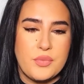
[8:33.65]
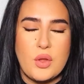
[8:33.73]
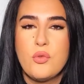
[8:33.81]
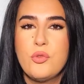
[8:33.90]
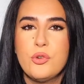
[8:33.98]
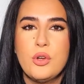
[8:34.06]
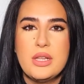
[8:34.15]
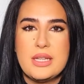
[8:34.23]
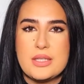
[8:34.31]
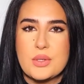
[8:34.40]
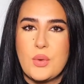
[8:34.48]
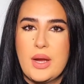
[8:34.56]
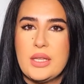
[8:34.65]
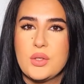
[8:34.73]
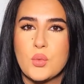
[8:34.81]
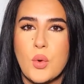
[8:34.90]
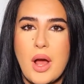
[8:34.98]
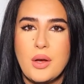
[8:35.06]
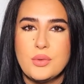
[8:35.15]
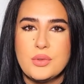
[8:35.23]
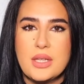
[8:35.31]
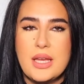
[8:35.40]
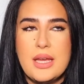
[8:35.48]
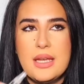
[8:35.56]
full, it's quite
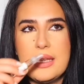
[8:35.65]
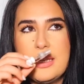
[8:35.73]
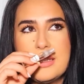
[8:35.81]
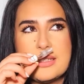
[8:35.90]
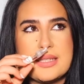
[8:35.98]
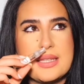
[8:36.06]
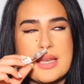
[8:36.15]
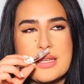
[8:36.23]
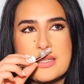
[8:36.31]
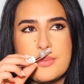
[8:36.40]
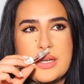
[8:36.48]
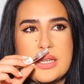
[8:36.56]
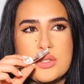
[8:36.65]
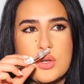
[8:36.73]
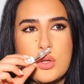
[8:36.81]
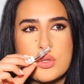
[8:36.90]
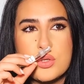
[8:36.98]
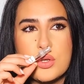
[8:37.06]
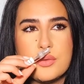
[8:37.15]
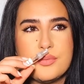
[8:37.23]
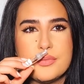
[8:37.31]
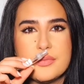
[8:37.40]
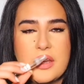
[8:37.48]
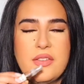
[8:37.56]
round in a sense, but it's also,
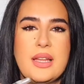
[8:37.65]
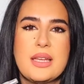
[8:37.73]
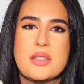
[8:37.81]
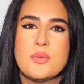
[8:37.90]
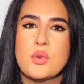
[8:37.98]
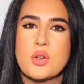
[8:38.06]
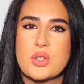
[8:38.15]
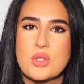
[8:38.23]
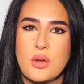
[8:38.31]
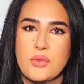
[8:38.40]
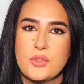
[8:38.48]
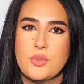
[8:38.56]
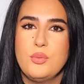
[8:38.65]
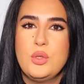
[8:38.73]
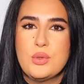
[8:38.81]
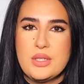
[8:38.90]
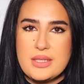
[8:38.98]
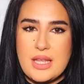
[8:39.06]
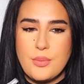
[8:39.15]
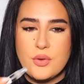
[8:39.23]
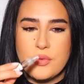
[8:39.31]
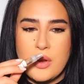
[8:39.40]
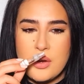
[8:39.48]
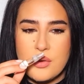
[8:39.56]
I feel like it's a more soft, muty type
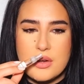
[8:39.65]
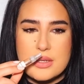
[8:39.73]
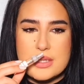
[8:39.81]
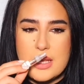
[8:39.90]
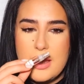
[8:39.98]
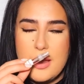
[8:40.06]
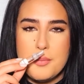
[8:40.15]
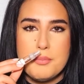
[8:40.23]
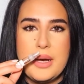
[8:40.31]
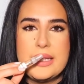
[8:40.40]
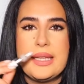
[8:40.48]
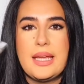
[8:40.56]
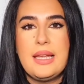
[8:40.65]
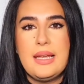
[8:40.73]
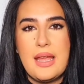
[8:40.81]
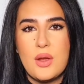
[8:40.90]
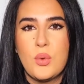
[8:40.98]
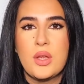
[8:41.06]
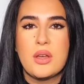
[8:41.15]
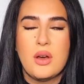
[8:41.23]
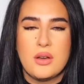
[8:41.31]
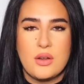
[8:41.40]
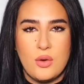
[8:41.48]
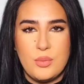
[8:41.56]
of fragrance, but in layering
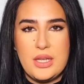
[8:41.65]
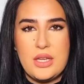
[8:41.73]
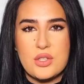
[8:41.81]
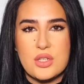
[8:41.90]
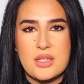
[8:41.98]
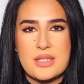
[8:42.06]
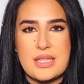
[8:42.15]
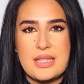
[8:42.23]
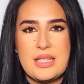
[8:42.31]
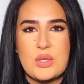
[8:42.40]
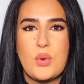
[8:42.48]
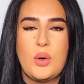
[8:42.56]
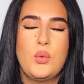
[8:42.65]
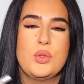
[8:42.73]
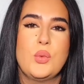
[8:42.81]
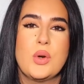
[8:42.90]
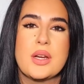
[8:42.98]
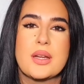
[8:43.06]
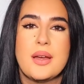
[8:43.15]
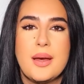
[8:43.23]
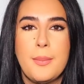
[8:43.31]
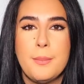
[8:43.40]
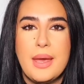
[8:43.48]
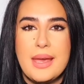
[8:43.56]
combinations, this one would work
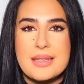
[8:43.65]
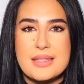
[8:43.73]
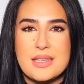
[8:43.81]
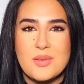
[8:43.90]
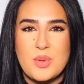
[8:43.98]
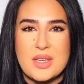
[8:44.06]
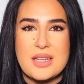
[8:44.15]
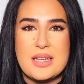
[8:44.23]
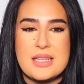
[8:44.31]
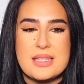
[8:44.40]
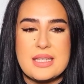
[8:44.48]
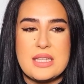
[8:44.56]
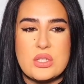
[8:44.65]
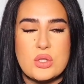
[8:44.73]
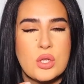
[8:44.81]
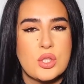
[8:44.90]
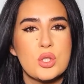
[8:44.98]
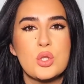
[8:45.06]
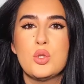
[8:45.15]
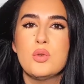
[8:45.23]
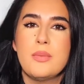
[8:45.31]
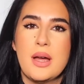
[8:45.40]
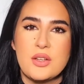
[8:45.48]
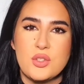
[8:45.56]
amazing because it's not too
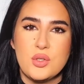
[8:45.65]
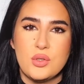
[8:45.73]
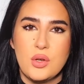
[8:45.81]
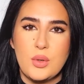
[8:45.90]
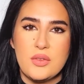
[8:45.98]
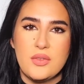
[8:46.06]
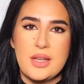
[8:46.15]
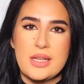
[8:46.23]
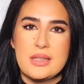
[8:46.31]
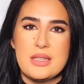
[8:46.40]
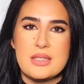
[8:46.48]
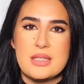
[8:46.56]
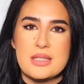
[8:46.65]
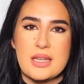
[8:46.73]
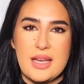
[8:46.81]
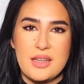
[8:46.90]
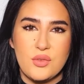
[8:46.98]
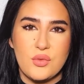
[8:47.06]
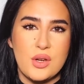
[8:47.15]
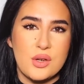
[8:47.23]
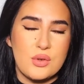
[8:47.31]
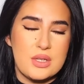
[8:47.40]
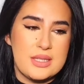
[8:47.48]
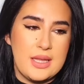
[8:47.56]
much, you know. I feel like this is the kind of
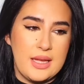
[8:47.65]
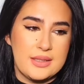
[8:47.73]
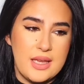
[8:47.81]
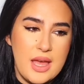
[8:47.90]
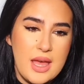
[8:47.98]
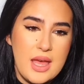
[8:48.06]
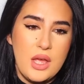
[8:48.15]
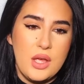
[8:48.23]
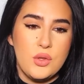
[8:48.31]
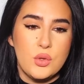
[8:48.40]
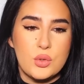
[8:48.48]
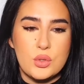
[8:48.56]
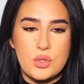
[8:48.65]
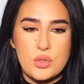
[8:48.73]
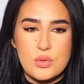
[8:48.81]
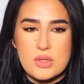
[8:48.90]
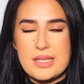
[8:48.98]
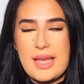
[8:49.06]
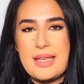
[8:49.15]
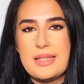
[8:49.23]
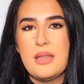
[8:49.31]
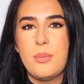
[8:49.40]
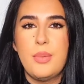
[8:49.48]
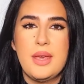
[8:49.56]
fragrance that you could use
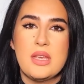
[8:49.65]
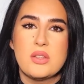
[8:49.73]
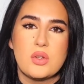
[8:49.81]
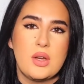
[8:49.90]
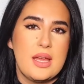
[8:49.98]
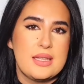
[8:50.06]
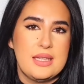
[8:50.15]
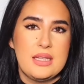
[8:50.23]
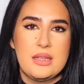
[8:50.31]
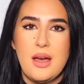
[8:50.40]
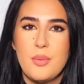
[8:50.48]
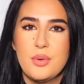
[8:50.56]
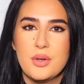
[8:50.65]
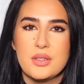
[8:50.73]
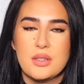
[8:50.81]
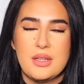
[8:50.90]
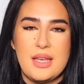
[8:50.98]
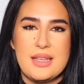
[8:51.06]
as a base or as a topper,